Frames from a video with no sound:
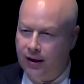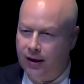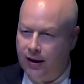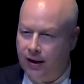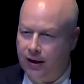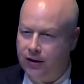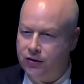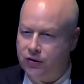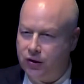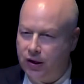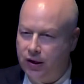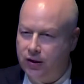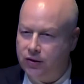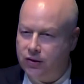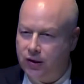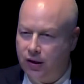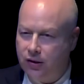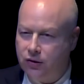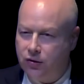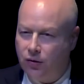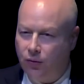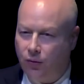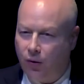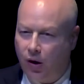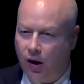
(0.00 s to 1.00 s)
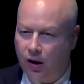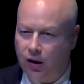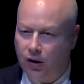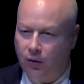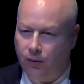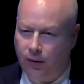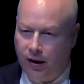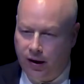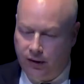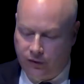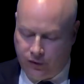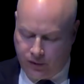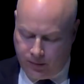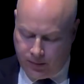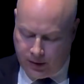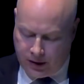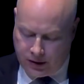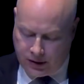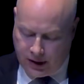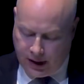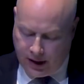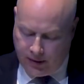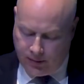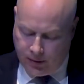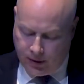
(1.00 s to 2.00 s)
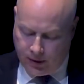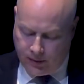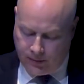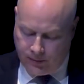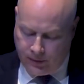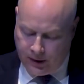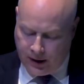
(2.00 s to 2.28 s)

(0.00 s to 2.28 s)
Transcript: It is easy to walk away from the table,